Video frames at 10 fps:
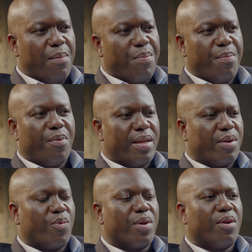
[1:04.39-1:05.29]
people
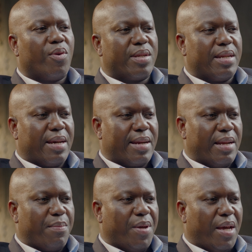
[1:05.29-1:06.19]
that wouldn't
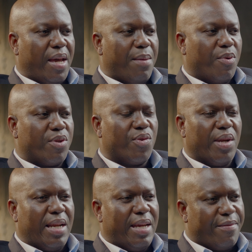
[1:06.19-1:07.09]
ordinarily be able to
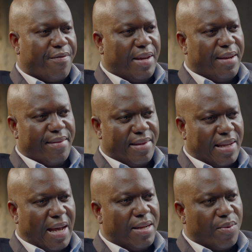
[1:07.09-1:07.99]
live and
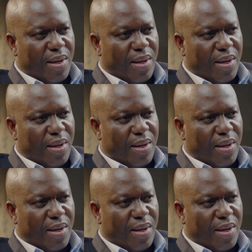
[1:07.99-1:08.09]
reside